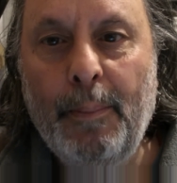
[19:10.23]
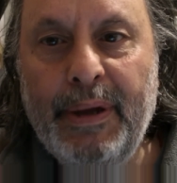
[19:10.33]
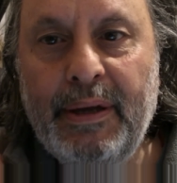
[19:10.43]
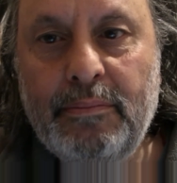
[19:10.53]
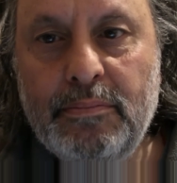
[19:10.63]

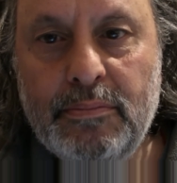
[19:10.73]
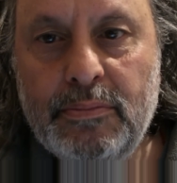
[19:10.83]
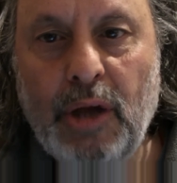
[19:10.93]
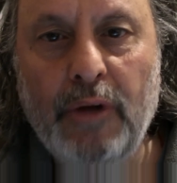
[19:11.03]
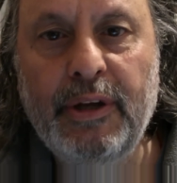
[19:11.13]
being
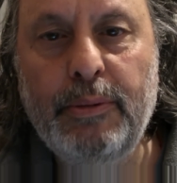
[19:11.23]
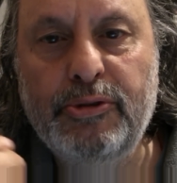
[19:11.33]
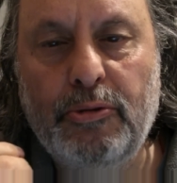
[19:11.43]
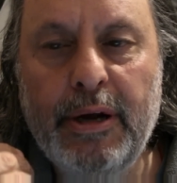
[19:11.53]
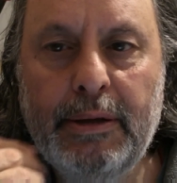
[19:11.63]
told that he
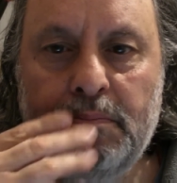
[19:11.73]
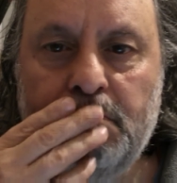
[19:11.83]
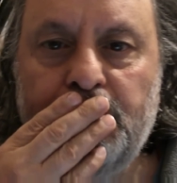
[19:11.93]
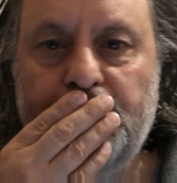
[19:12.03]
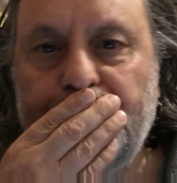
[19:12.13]
was Greek
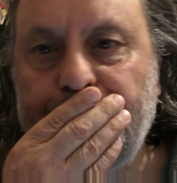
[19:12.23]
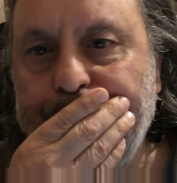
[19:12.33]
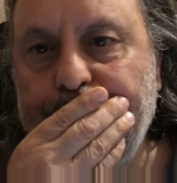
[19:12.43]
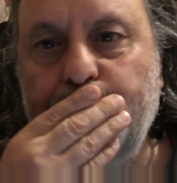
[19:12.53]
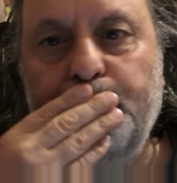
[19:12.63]

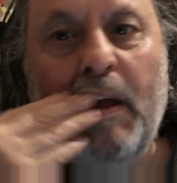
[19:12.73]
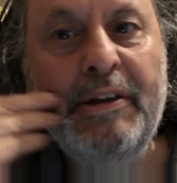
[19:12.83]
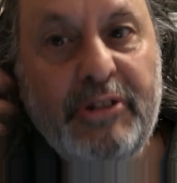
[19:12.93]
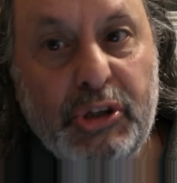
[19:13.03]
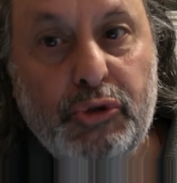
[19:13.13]
and
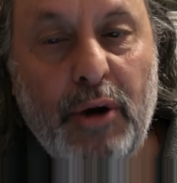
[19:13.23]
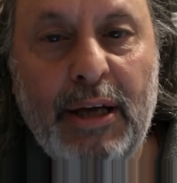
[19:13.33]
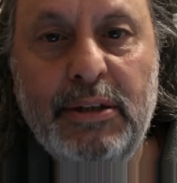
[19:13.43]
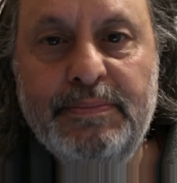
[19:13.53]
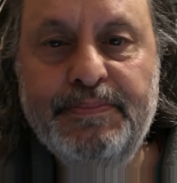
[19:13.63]
he's an Australian.